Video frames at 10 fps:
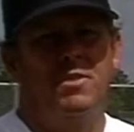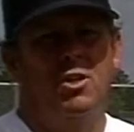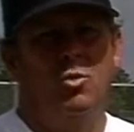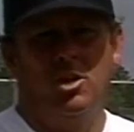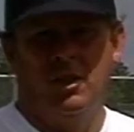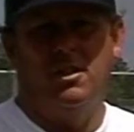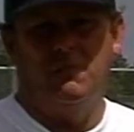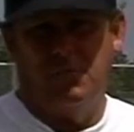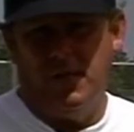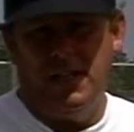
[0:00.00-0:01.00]
We'll look
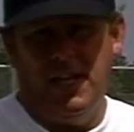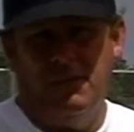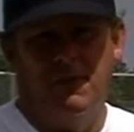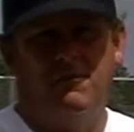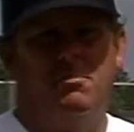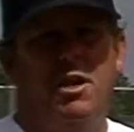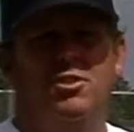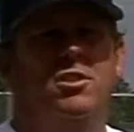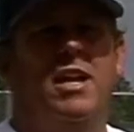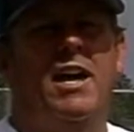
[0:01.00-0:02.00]
at pre-game
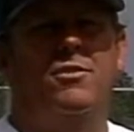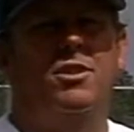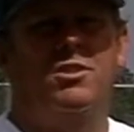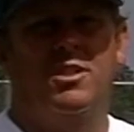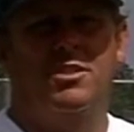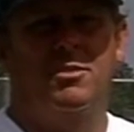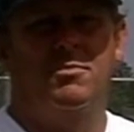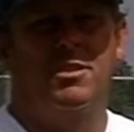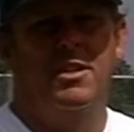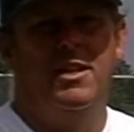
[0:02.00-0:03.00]
information gathering
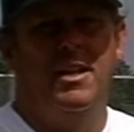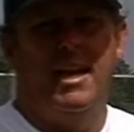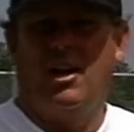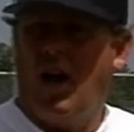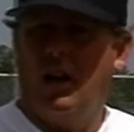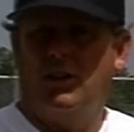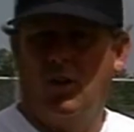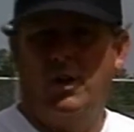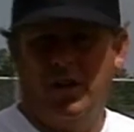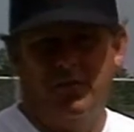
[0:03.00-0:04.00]
systems and
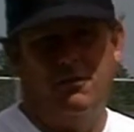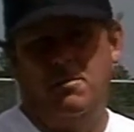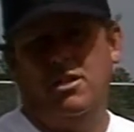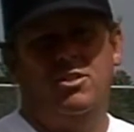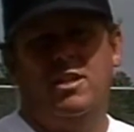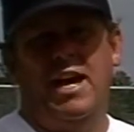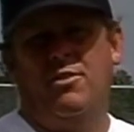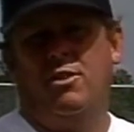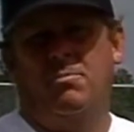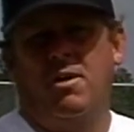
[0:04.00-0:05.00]
ongoing information
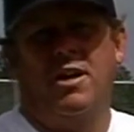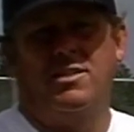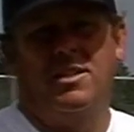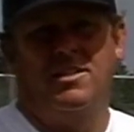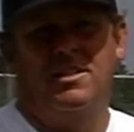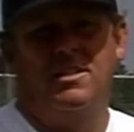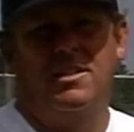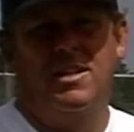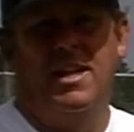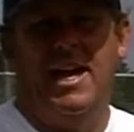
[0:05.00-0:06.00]
gathering processes
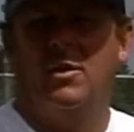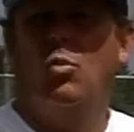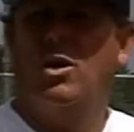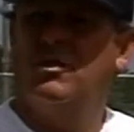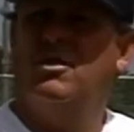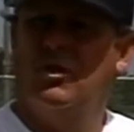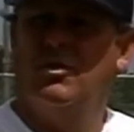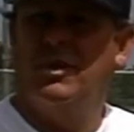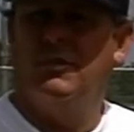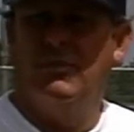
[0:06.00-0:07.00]
and what to do
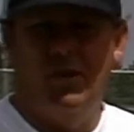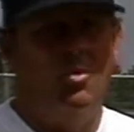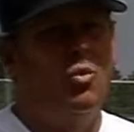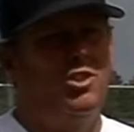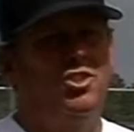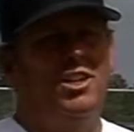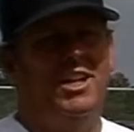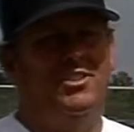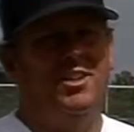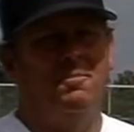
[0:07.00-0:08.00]
with them once you
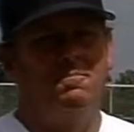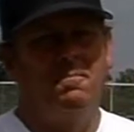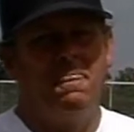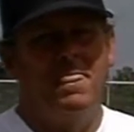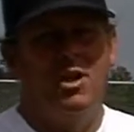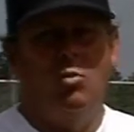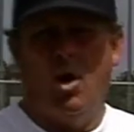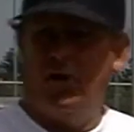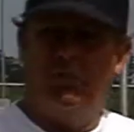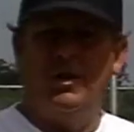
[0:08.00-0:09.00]
get them.
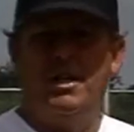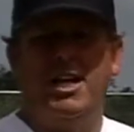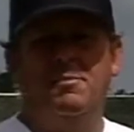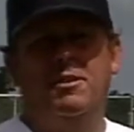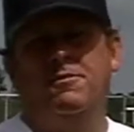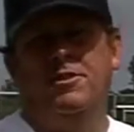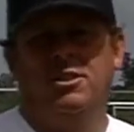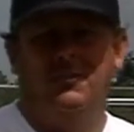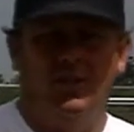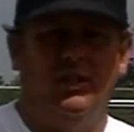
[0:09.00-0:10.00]
Watch pre-game
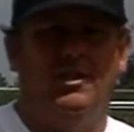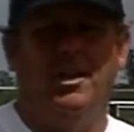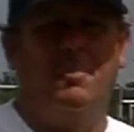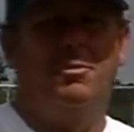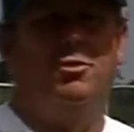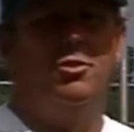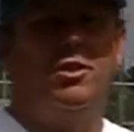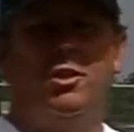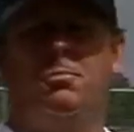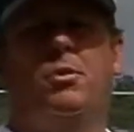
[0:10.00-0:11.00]
infield if you get the
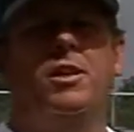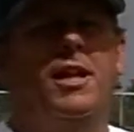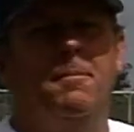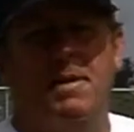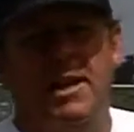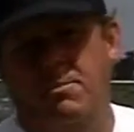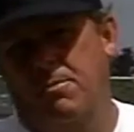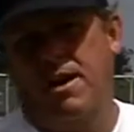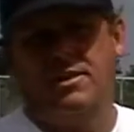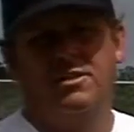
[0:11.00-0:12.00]
opportunity or pre-game batting
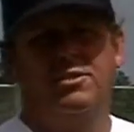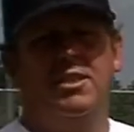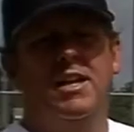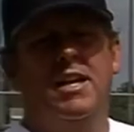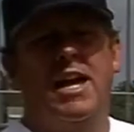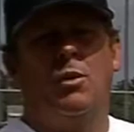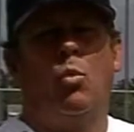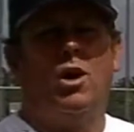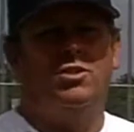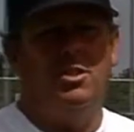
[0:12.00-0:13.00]
practice, and
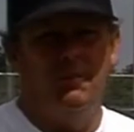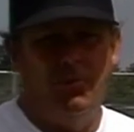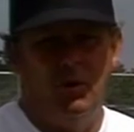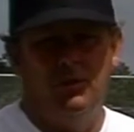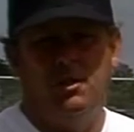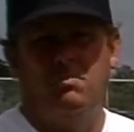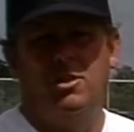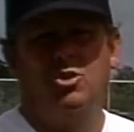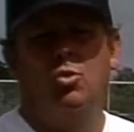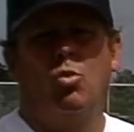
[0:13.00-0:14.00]
watch the opposing
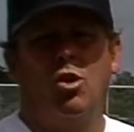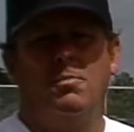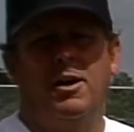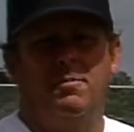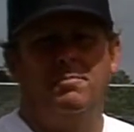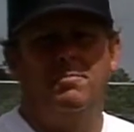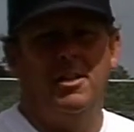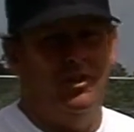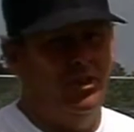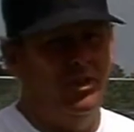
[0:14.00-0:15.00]
pitcher warm up.
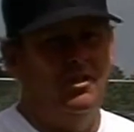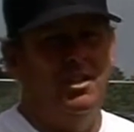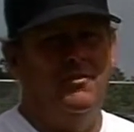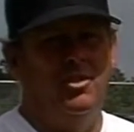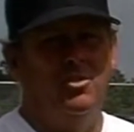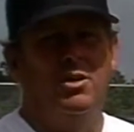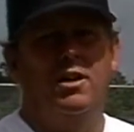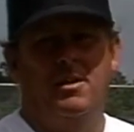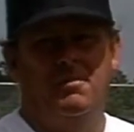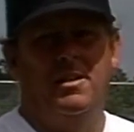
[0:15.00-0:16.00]
It should give you a
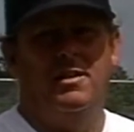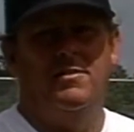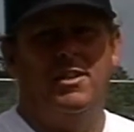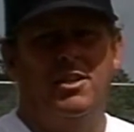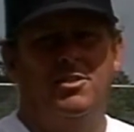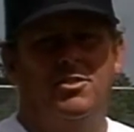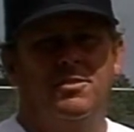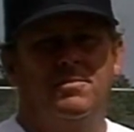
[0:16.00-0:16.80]
competitive edge.